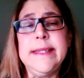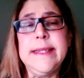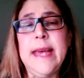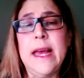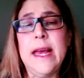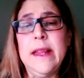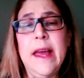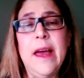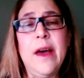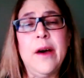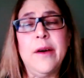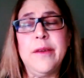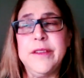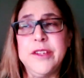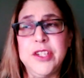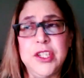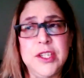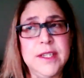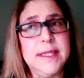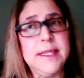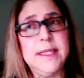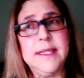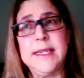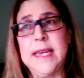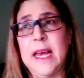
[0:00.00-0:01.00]
telehealth,
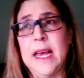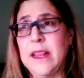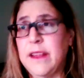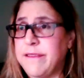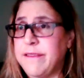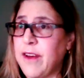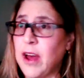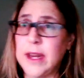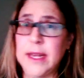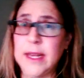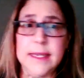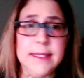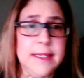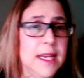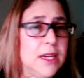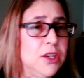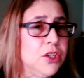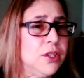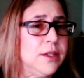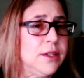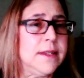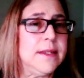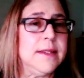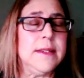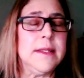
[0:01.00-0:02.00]
just telephonic
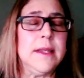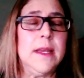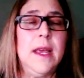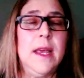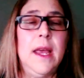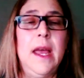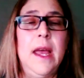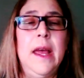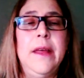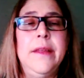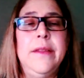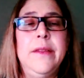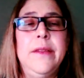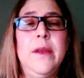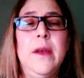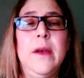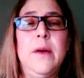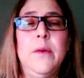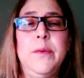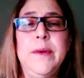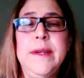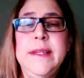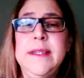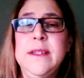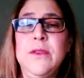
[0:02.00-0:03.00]
sessions.
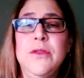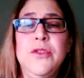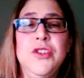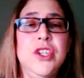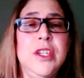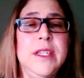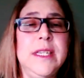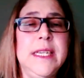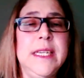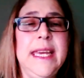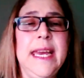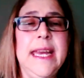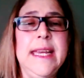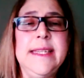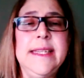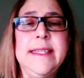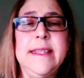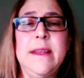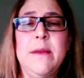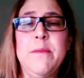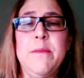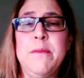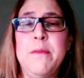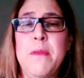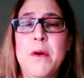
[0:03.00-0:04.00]
The research indicates
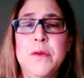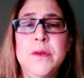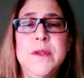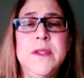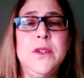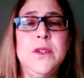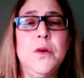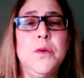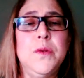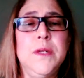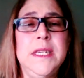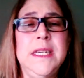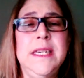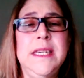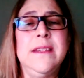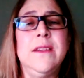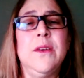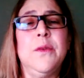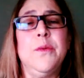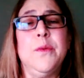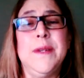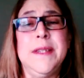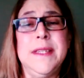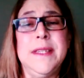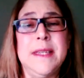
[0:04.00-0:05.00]
that most OTs
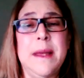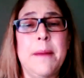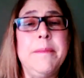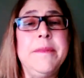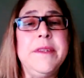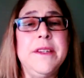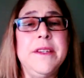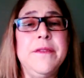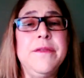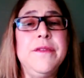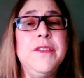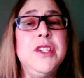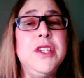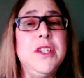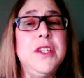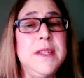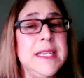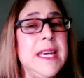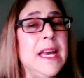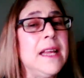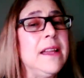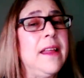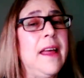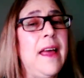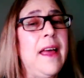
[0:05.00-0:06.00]
are receptive to
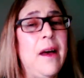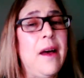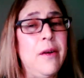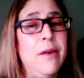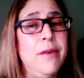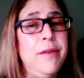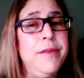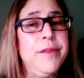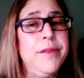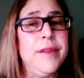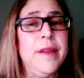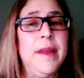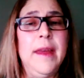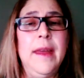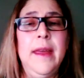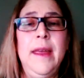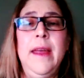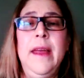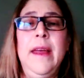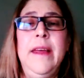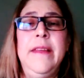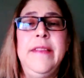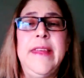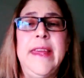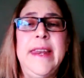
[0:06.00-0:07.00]
telehealth
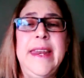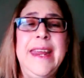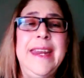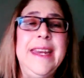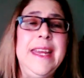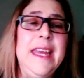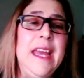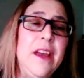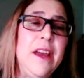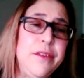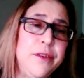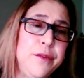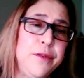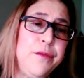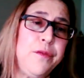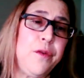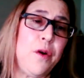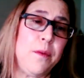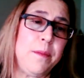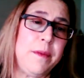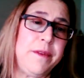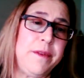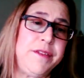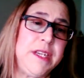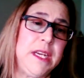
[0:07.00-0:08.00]
than any other
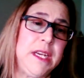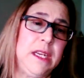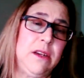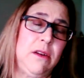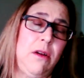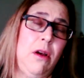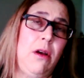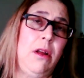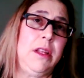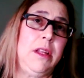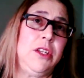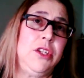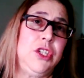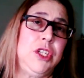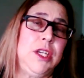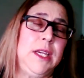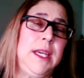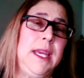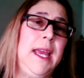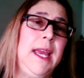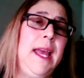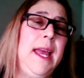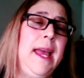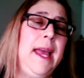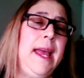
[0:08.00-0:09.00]
form of
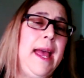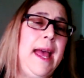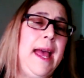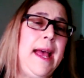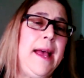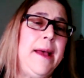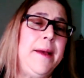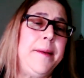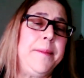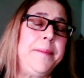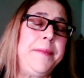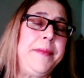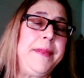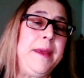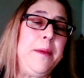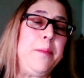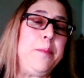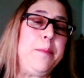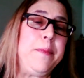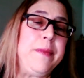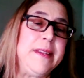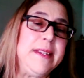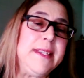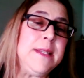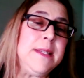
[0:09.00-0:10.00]
technology.
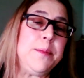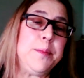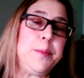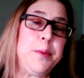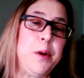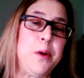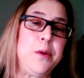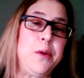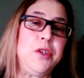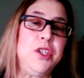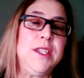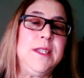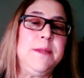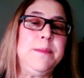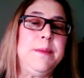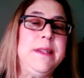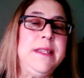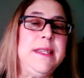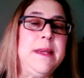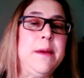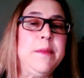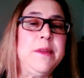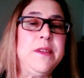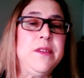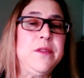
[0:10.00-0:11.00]
This approach has
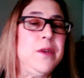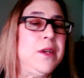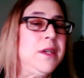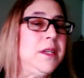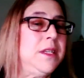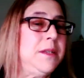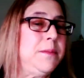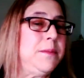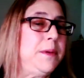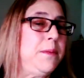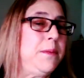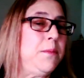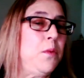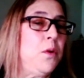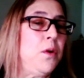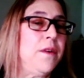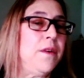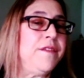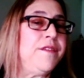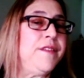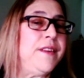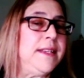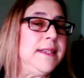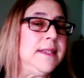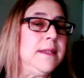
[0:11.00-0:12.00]
been demonstrated to be
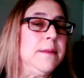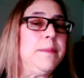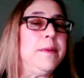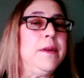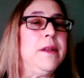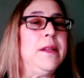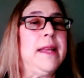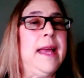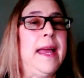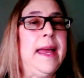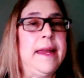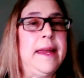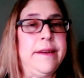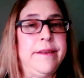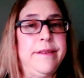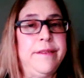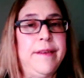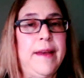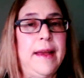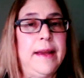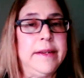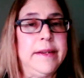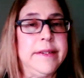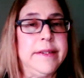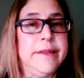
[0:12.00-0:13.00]
more feasible and
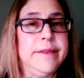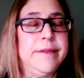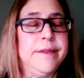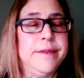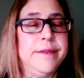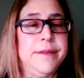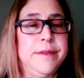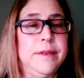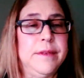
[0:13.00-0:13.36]
effective.